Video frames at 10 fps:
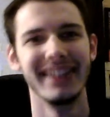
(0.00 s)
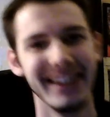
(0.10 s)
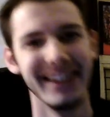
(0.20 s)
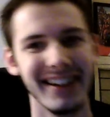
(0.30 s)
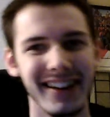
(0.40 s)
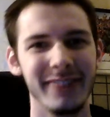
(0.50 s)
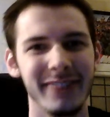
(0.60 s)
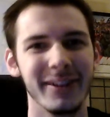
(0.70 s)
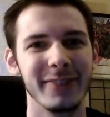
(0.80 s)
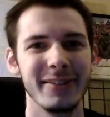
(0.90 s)
Alright,
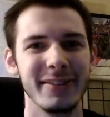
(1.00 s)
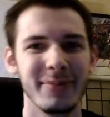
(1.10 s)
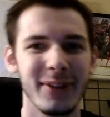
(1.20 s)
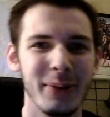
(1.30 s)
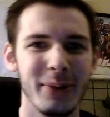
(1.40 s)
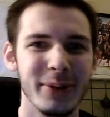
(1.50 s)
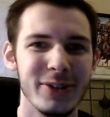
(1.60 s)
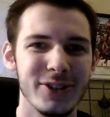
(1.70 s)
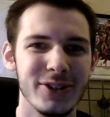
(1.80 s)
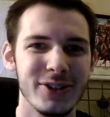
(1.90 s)
Fluffy. I hope you
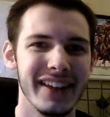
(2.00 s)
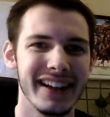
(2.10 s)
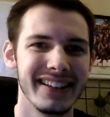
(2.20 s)
enjoyed that.